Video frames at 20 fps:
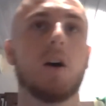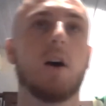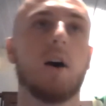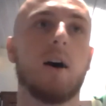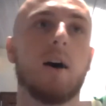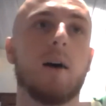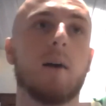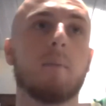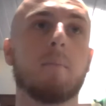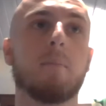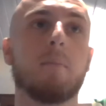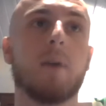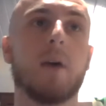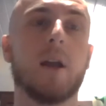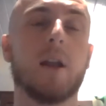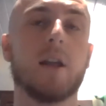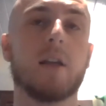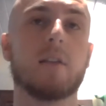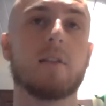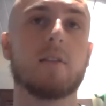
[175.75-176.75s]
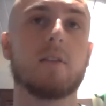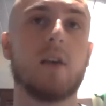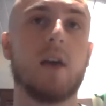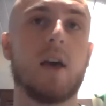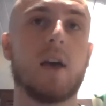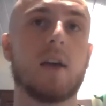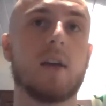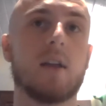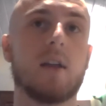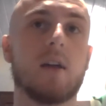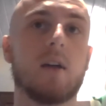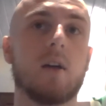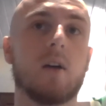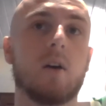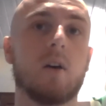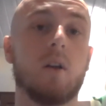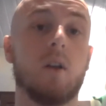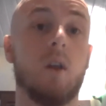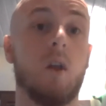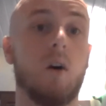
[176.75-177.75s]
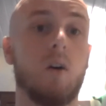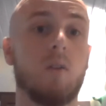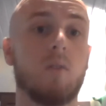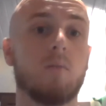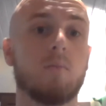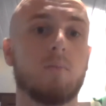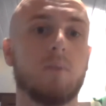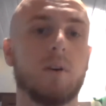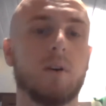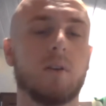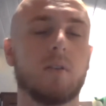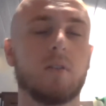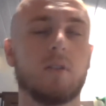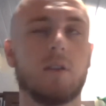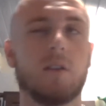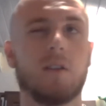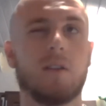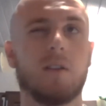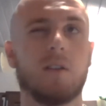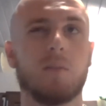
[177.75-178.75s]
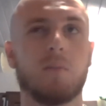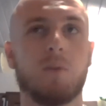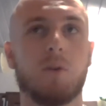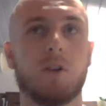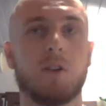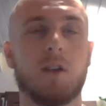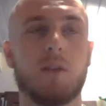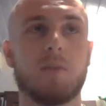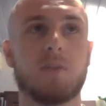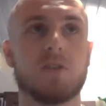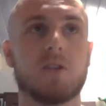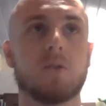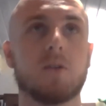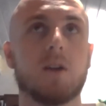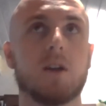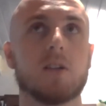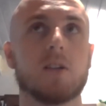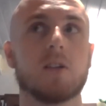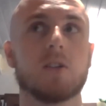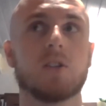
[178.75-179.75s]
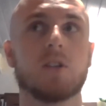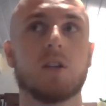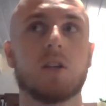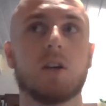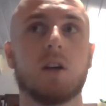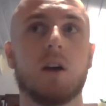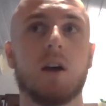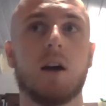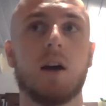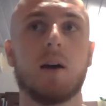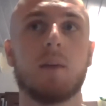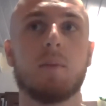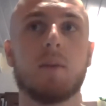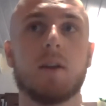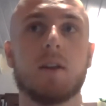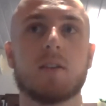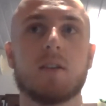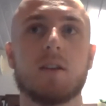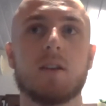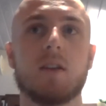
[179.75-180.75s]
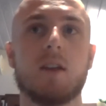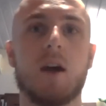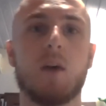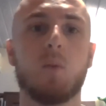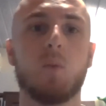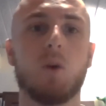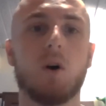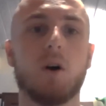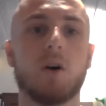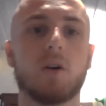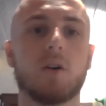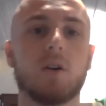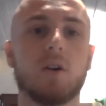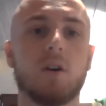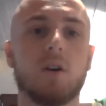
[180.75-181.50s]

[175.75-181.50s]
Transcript: and it's a lot, but it'll probably take me 2 days actually, and it's a network